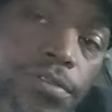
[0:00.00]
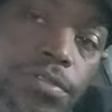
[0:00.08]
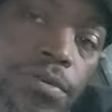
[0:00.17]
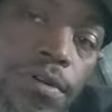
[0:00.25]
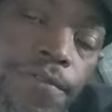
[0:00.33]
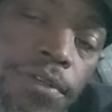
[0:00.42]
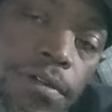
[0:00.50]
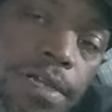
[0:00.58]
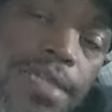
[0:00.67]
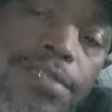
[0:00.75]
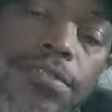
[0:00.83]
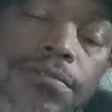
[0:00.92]
So if you're
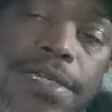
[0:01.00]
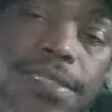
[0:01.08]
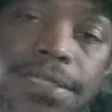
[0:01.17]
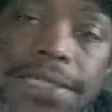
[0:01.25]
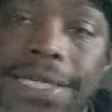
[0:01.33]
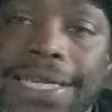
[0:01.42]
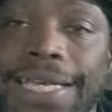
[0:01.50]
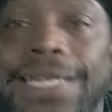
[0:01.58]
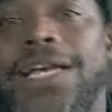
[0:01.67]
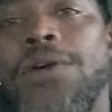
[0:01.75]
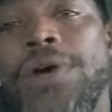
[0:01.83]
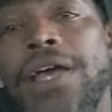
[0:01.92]
interested in
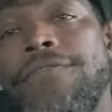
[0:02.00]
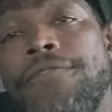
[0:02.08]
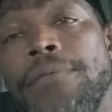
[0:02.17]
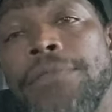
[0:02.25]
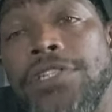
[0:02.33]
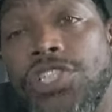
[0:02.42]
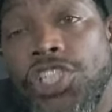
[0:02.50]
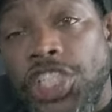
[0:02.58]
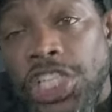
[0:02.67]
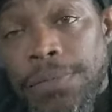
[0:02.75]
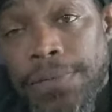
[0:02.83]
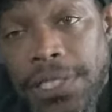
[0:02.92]
getting away from the
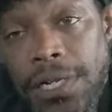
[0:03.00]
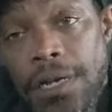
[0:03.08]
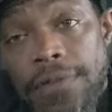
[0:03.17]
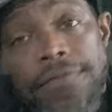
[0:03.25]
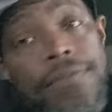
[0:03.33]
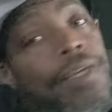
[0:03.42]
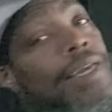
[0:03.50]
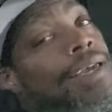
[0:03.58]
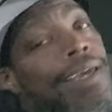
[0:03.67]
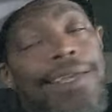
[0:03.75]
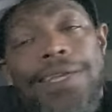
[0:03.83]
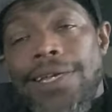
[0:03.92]
cheap stuff
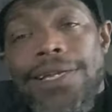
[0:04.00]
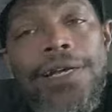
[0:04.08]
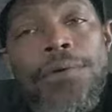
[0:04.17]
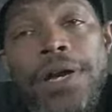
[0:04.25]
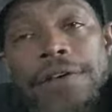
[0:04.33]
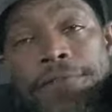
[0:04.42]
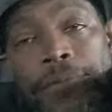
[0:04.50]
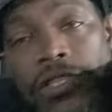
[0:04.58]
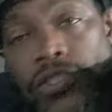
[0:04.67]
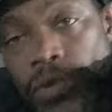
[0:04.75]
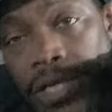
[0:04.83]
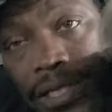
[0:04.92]
and getting away from the
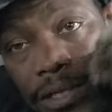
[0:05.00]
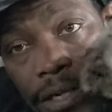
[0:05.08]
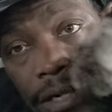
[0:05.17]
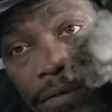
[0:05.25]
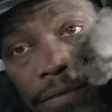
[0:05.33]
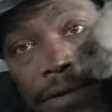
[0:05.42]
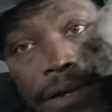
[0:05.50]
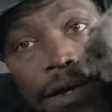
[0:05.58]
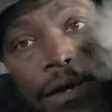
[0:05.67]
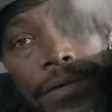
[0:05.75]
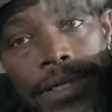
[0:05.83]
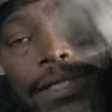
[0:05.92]
sweet stuff,
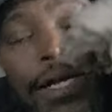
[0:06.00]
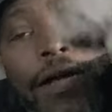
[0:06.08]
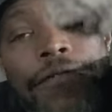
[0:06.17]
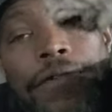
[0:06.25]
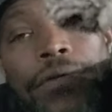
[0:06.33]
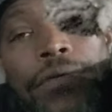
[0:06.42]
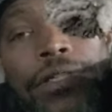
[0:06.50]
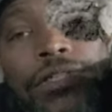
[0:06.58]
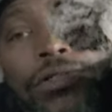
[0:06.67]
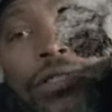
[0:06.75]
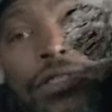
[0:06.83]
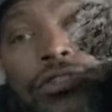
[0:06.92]
we definitely want
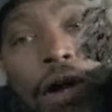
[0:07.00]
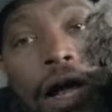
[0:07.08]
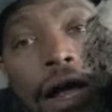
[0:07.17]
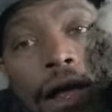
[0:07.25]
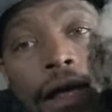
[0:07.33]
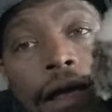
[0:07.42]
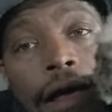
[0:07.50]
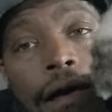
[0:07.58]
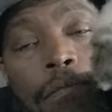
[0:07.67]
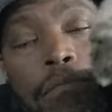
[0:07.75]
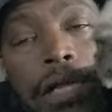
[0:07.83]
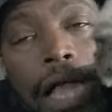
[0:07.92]
you to try
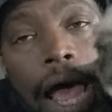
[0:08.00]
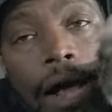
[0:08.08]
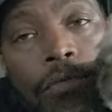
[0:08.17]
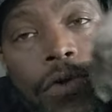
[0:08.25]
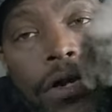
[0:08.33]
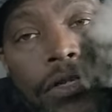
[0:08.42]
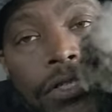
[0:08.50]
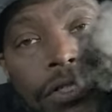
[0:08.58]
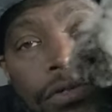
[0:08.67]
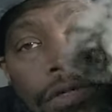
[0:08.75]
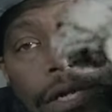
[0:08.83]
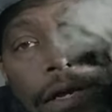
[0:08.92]
Black Work
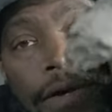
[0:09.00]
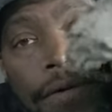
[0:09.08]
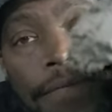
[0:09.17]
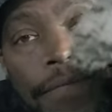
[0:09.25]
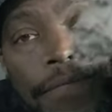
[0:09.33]
Studio.